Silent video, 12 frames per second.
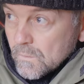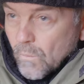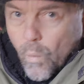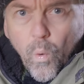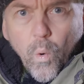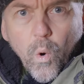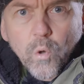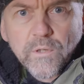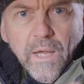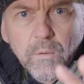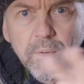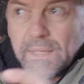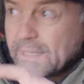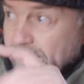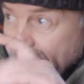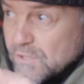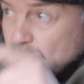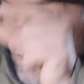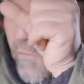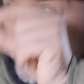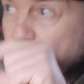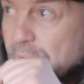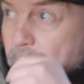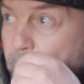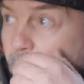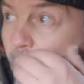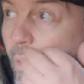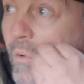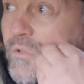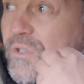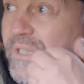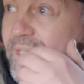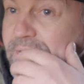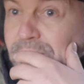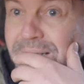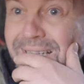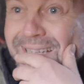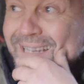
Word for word: Oh, they really discovered the pool, so that's really